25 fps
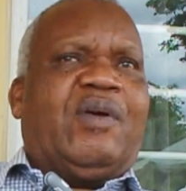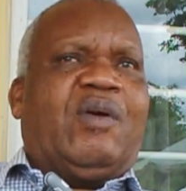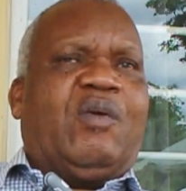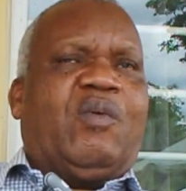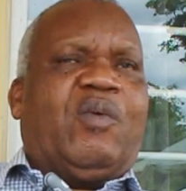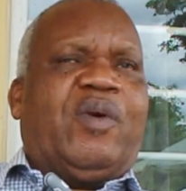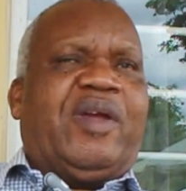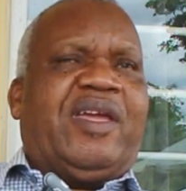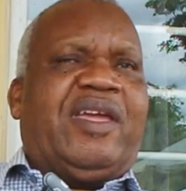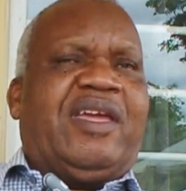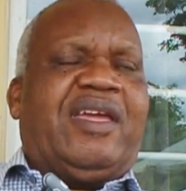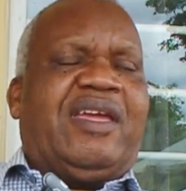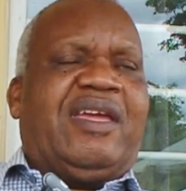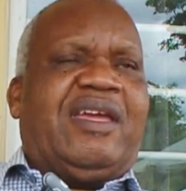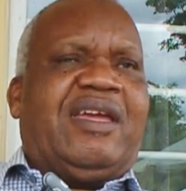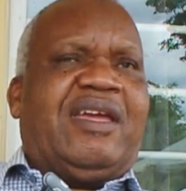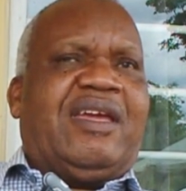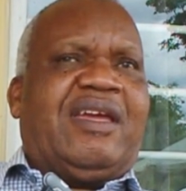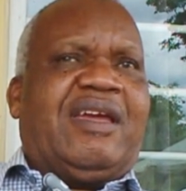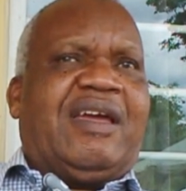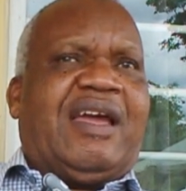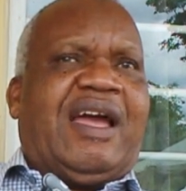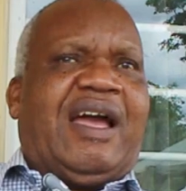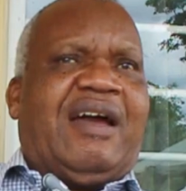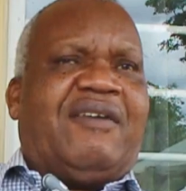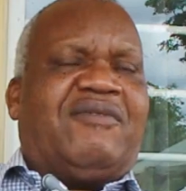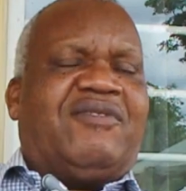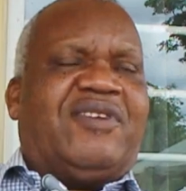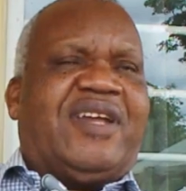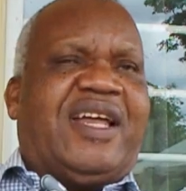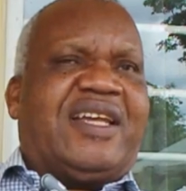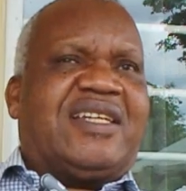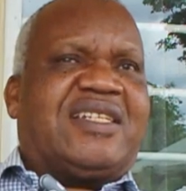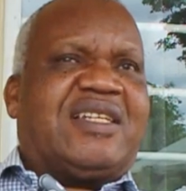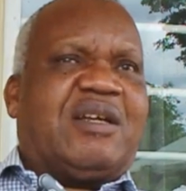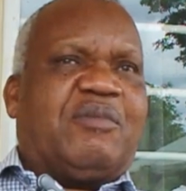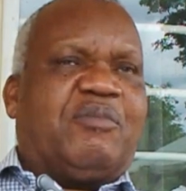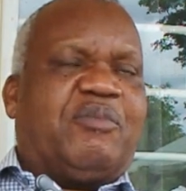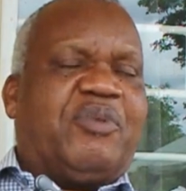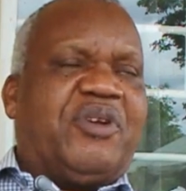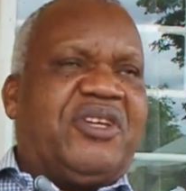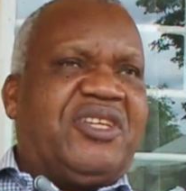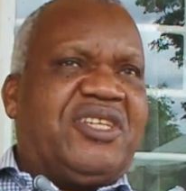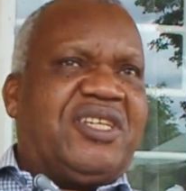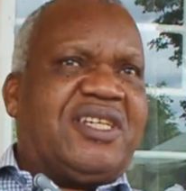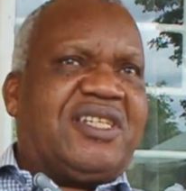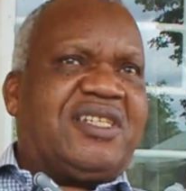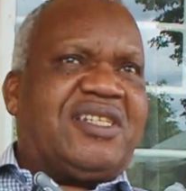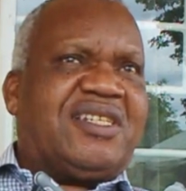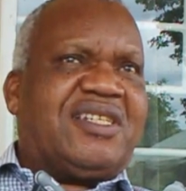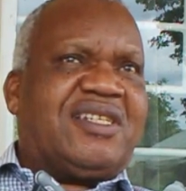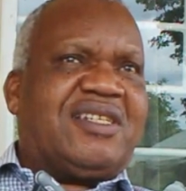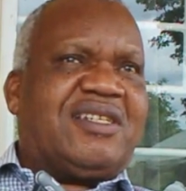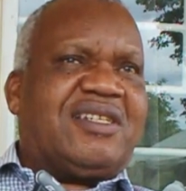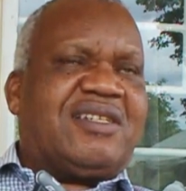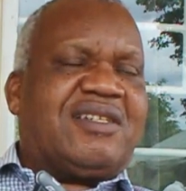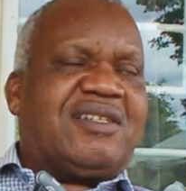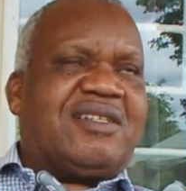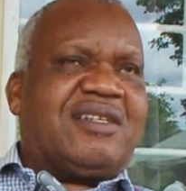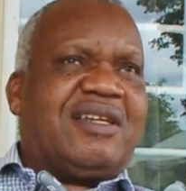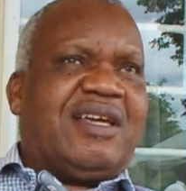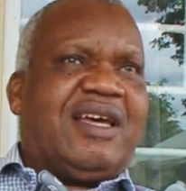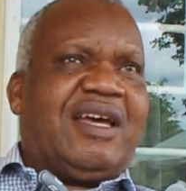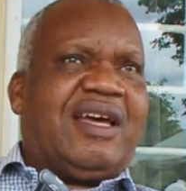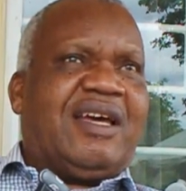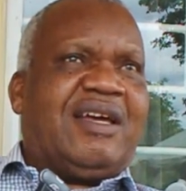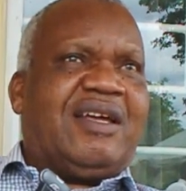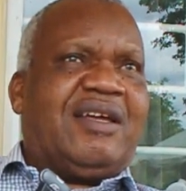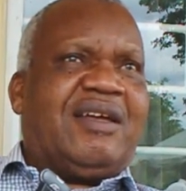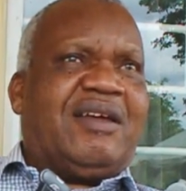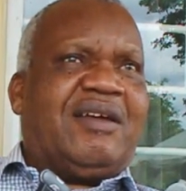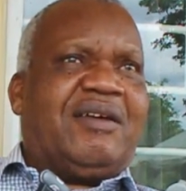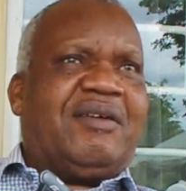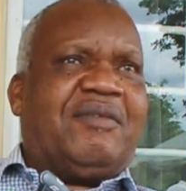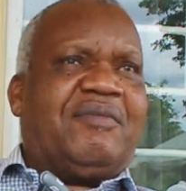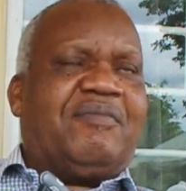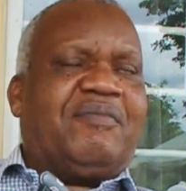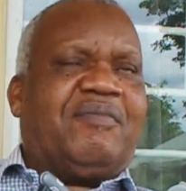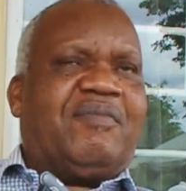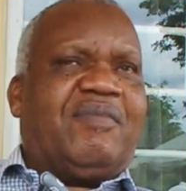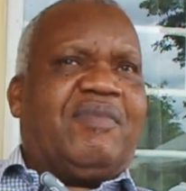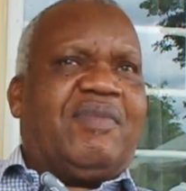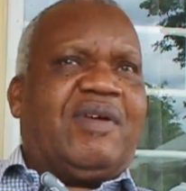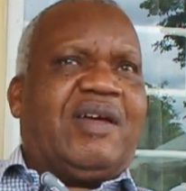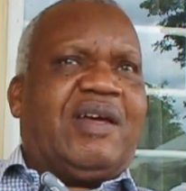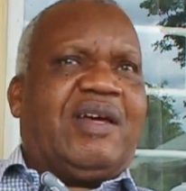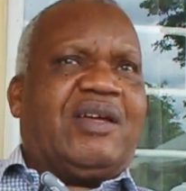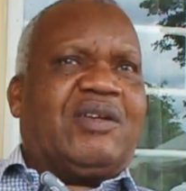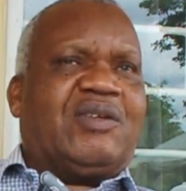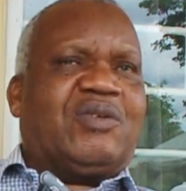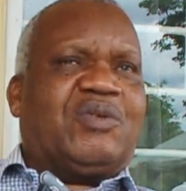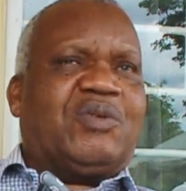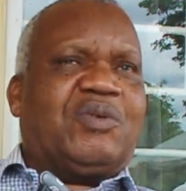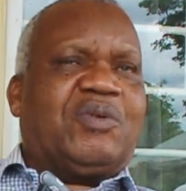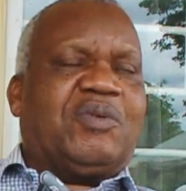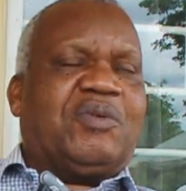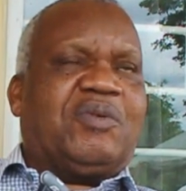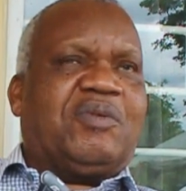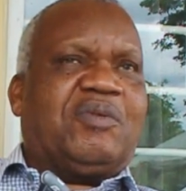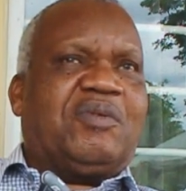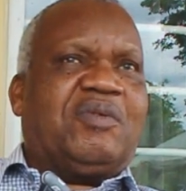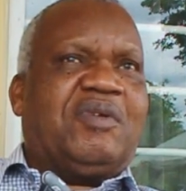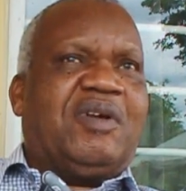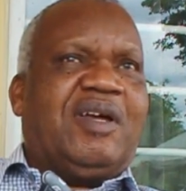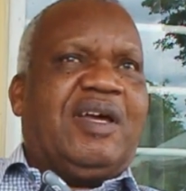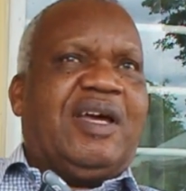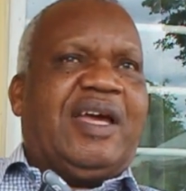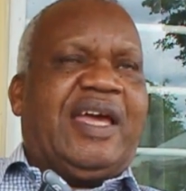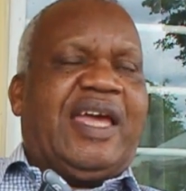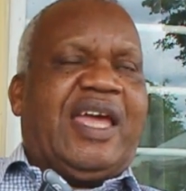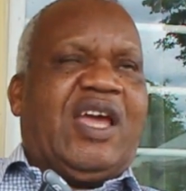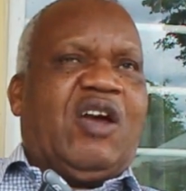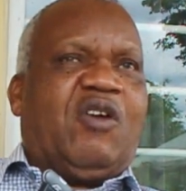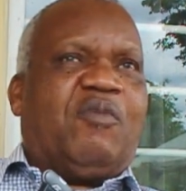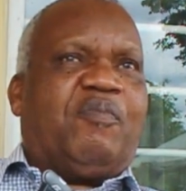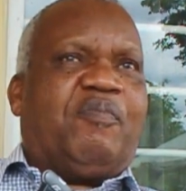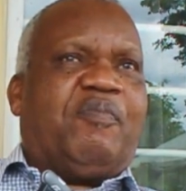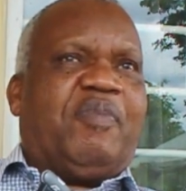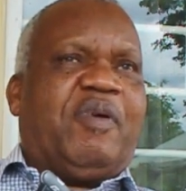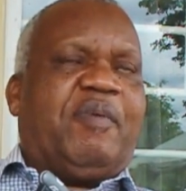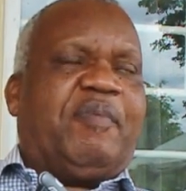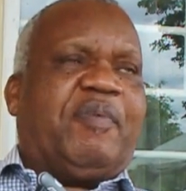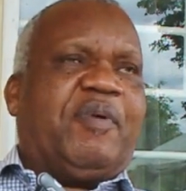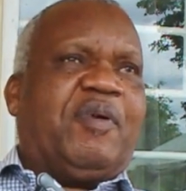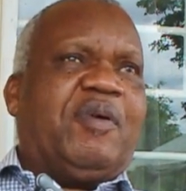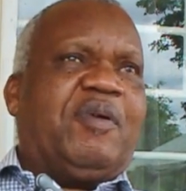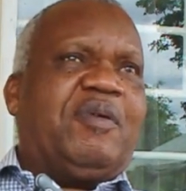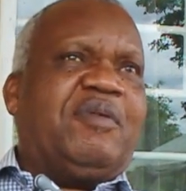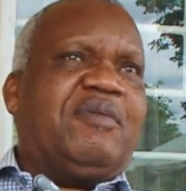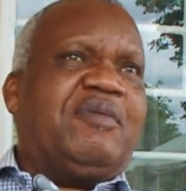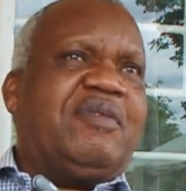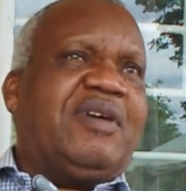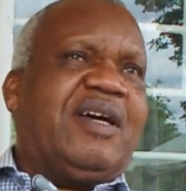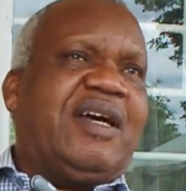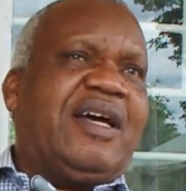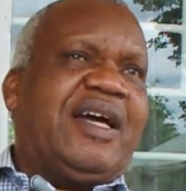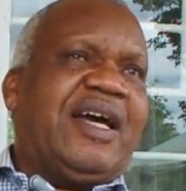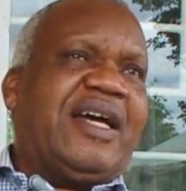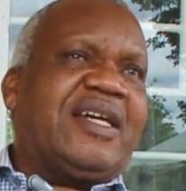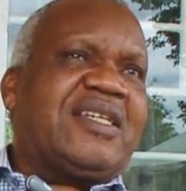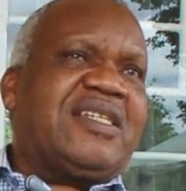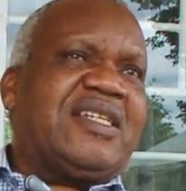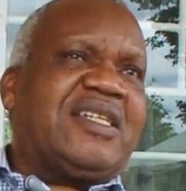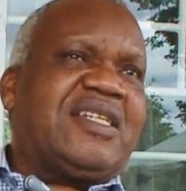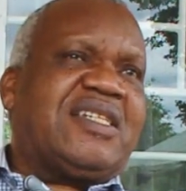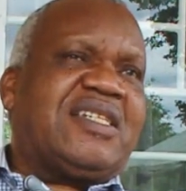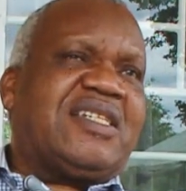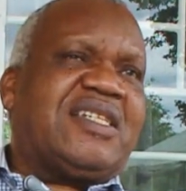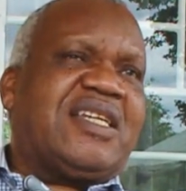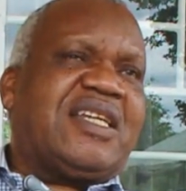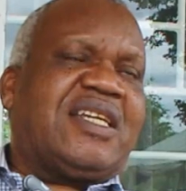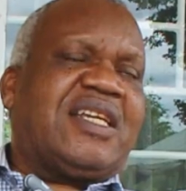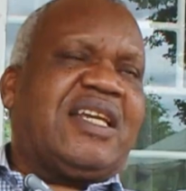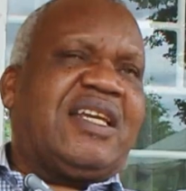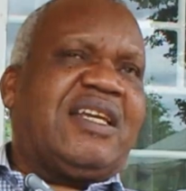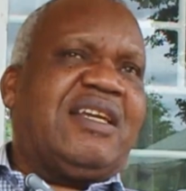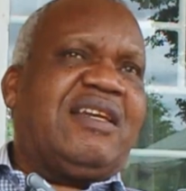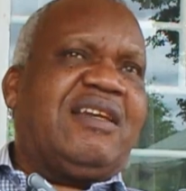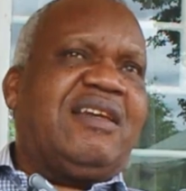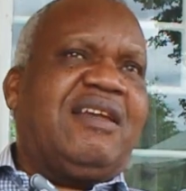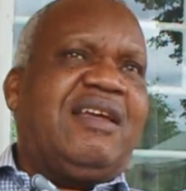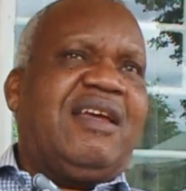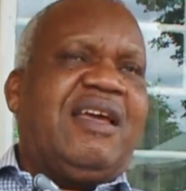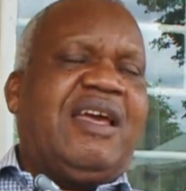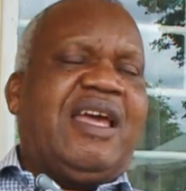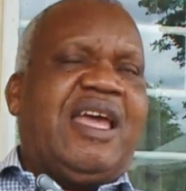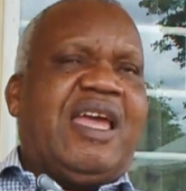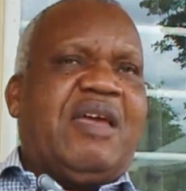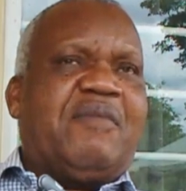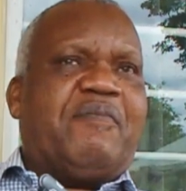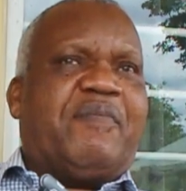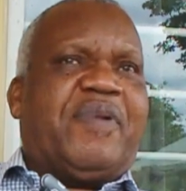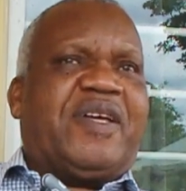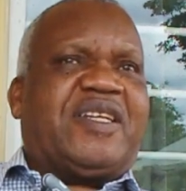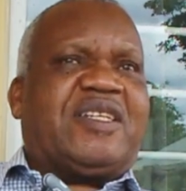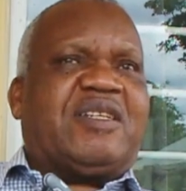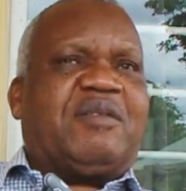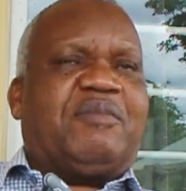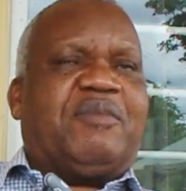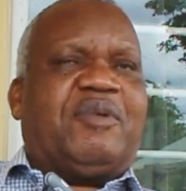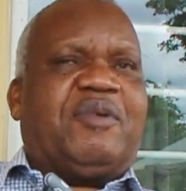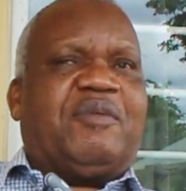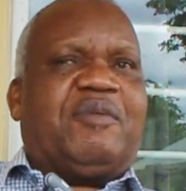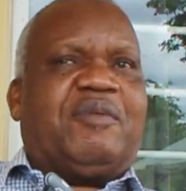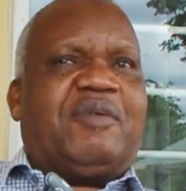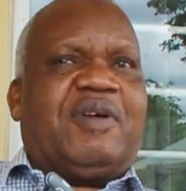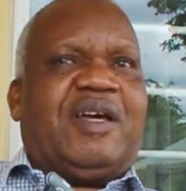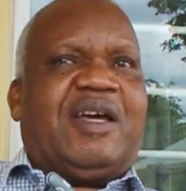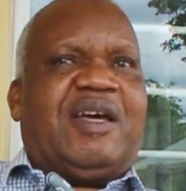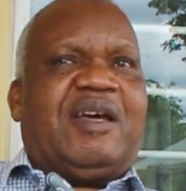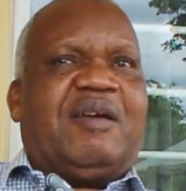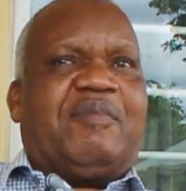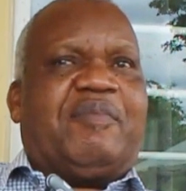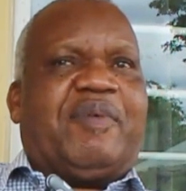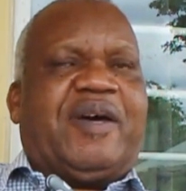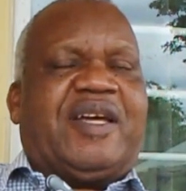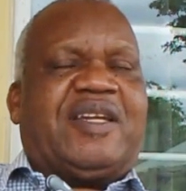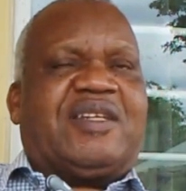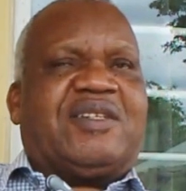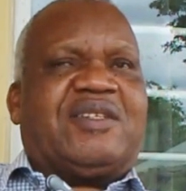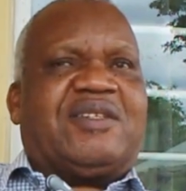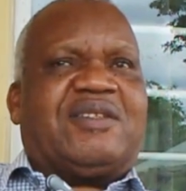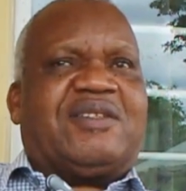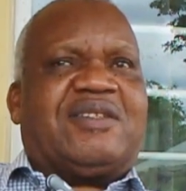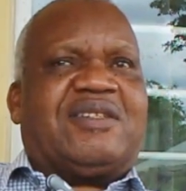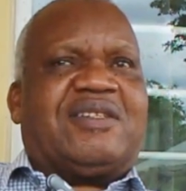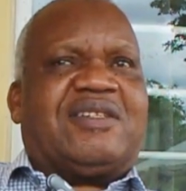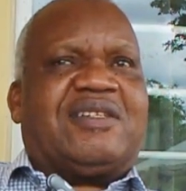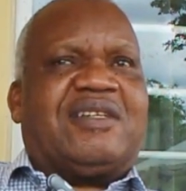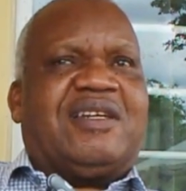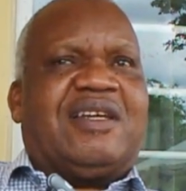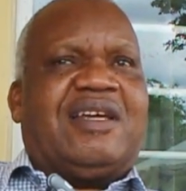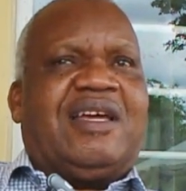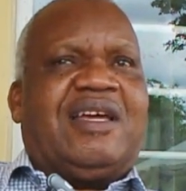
We have done some bridges to help people access certain impassable paths,